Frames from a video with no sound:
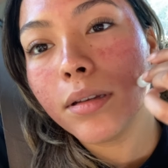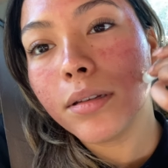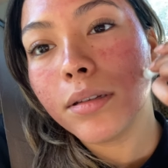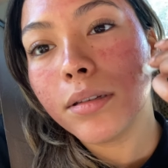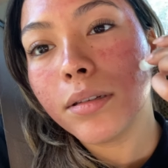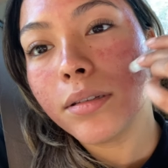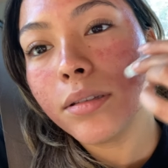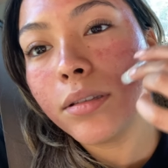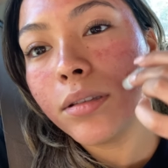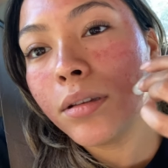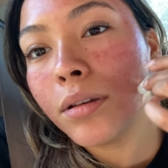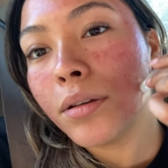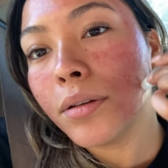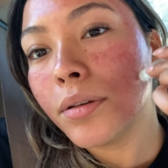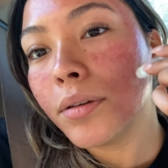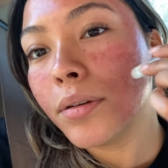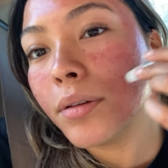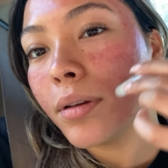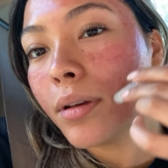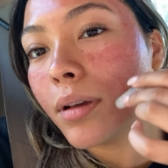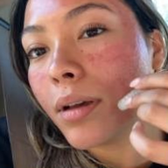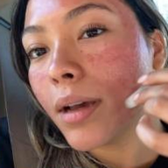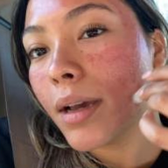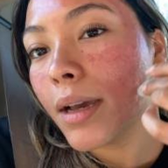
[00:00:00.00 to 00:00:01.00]
And
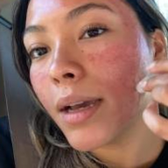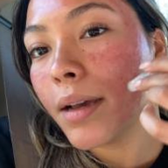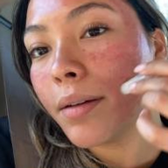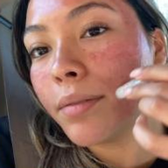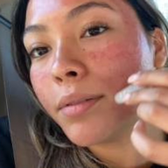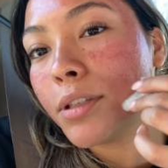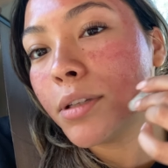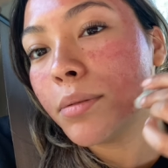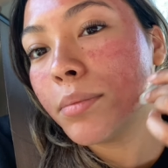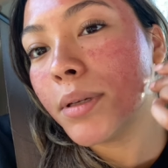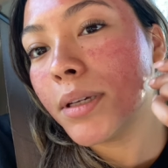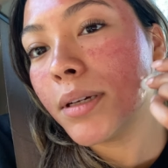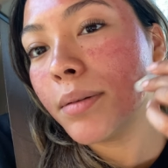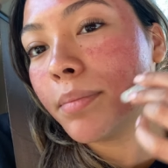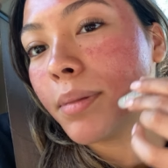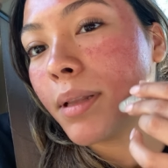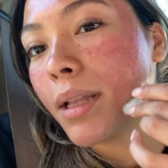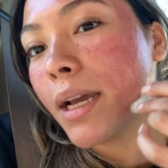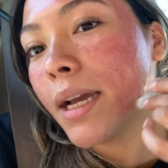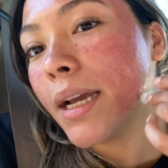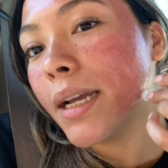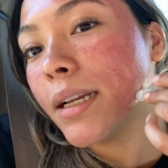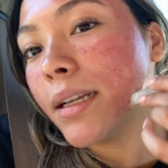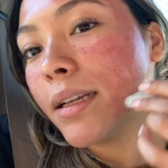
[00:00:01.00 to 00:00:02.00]
I have to be
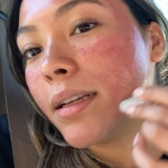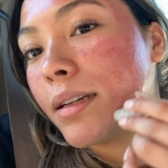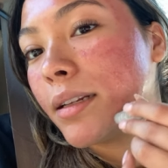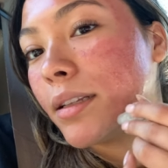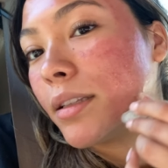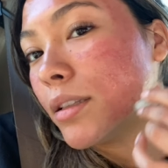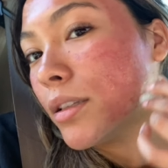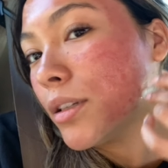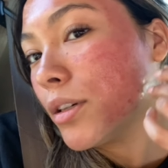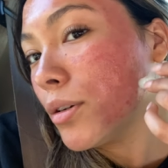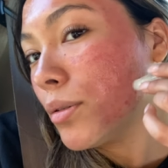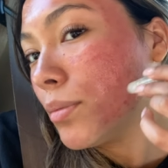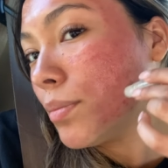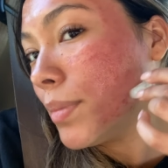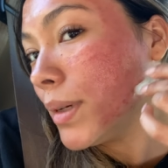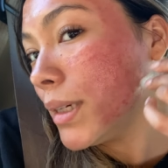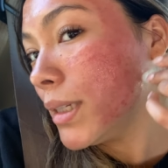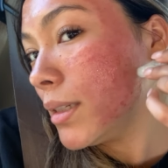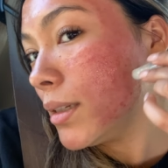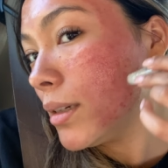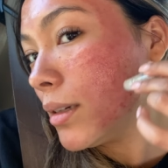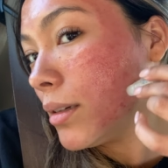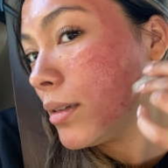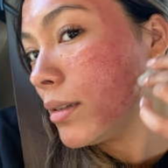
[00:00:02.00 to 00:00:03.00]
applying it until
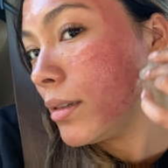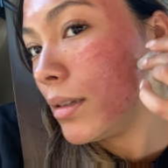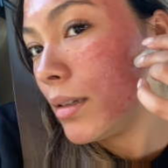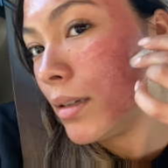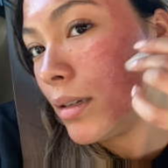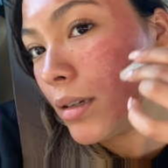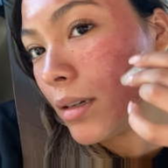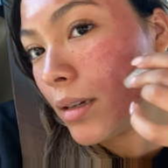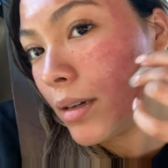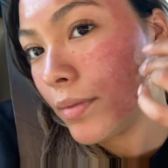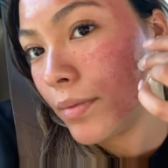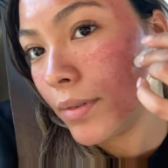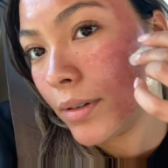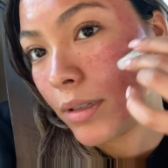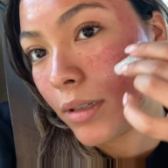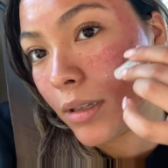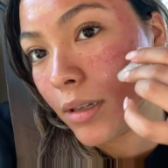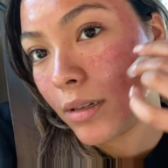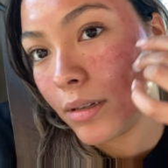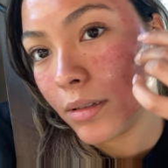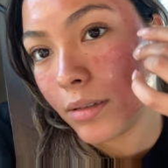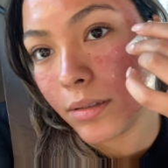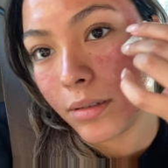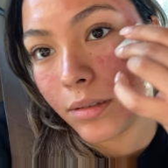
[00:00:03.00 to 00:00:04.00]
basically
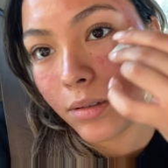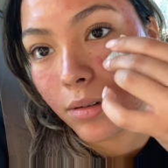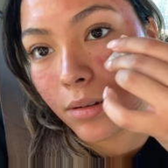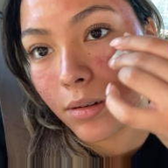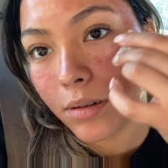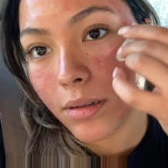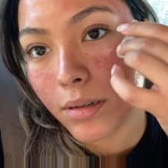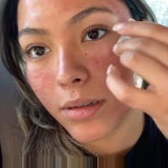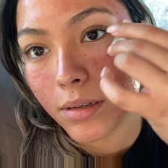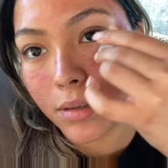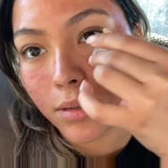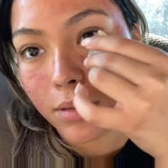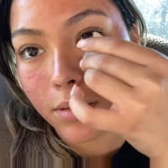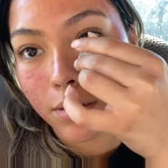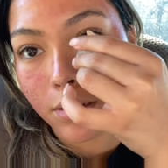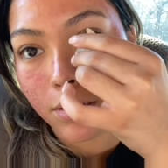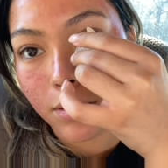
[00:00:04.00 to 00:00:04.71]
everything is gone.